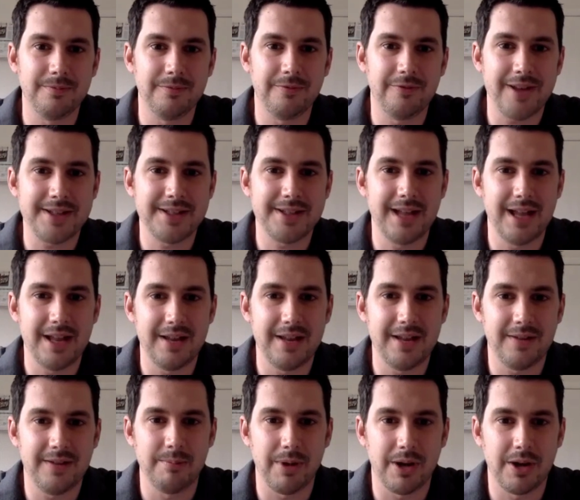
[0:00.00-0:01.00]

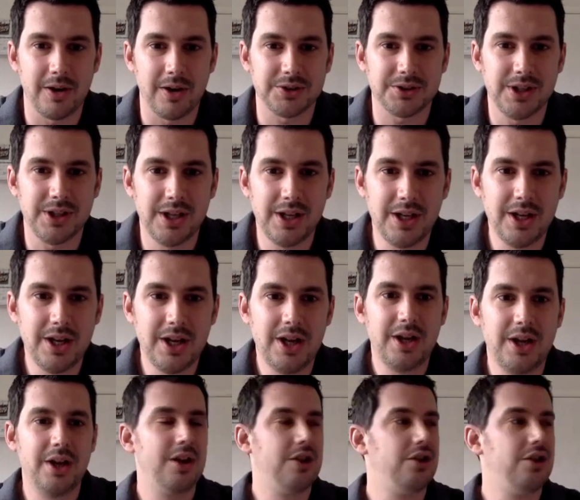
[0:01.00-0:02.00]
thing, because
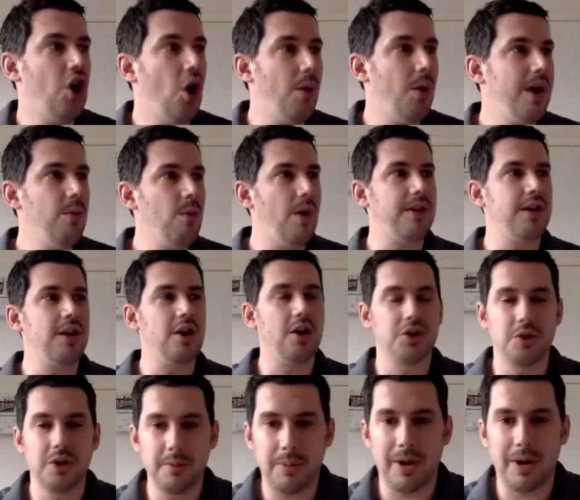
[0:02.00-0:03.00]
knowing whether you're
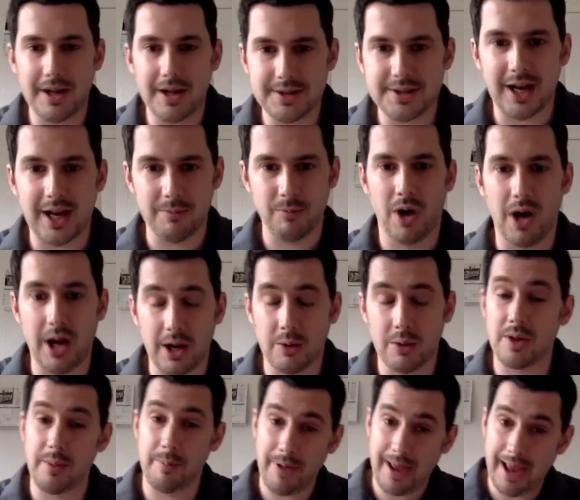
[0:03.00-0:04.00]
doing part-time work,
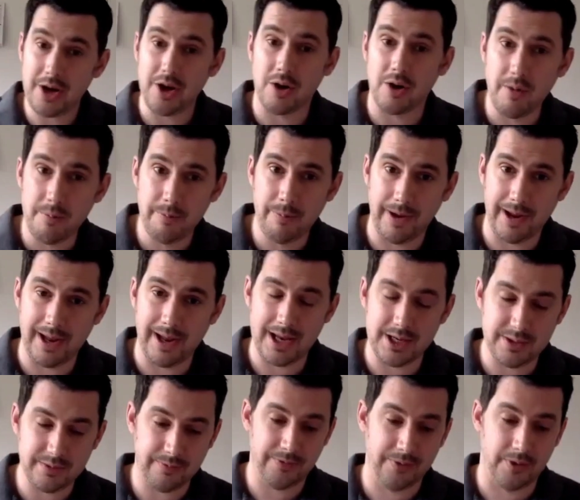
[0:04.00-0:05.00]
whether paid or
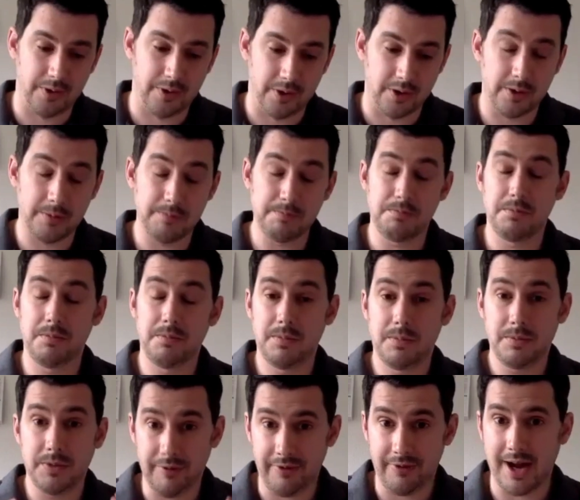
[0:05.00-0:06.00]
unpaid, for
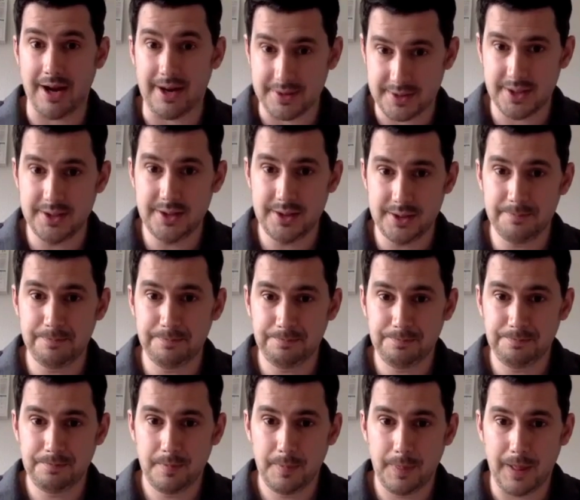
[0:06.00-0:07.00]
your finances,
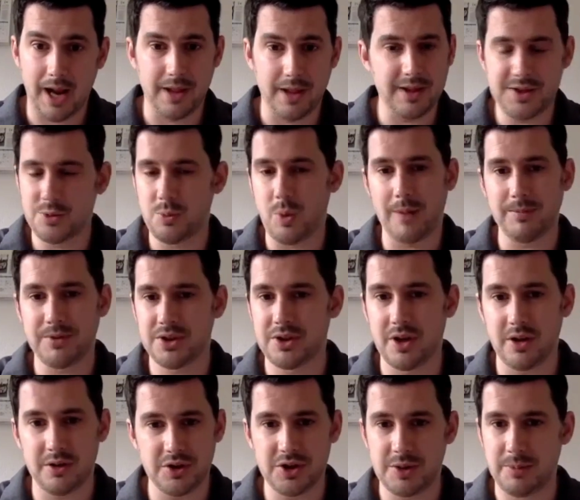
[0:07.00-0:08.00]
and this is why I'm
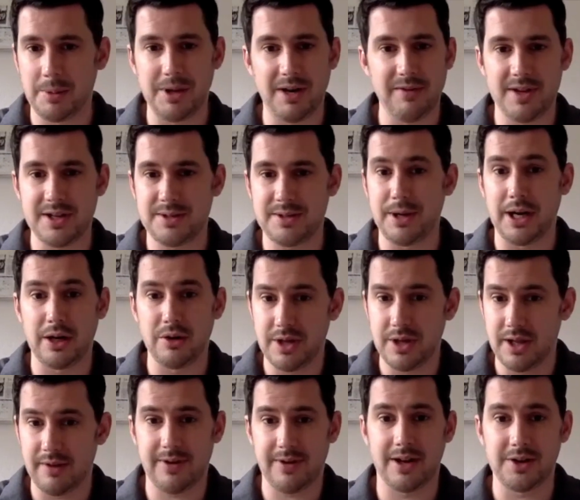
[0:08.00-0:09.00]
such a big believer it's been included
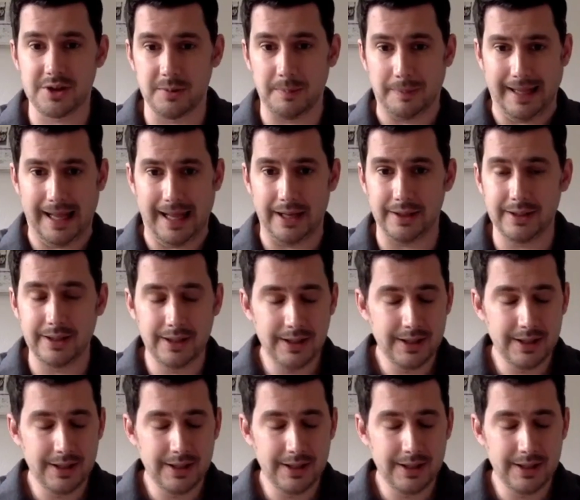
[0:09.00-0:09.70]
in the financial plan,